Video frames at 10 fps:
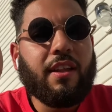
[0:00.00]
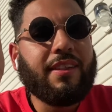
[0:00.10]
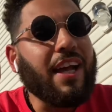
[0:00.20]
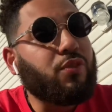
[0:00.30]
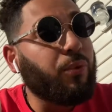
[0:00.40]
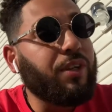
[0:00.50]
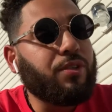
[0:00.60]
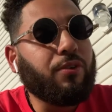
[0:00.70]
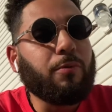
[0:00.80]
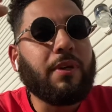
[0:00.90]
that's when he's
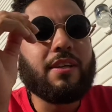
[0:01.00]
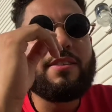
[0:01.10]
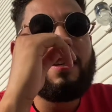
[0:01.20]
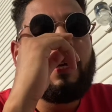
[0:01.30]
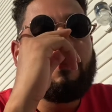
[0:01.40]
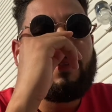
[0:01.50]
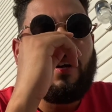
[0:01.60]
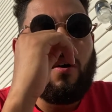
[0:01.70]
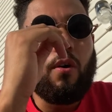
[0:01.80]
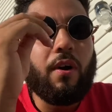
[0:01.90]
screwed, because teams
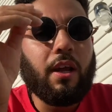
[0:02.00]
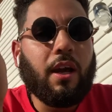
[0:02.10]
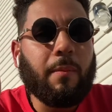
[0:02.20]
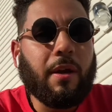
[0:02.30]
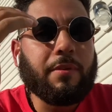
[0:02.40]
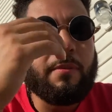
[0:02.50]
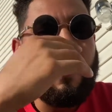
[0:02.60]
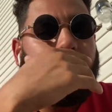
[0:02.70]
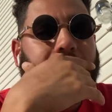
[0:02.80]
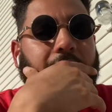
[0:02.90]
know already coming up to the
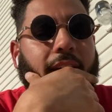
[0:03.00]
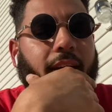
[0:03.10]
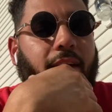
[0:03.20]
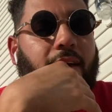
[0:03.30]
bat that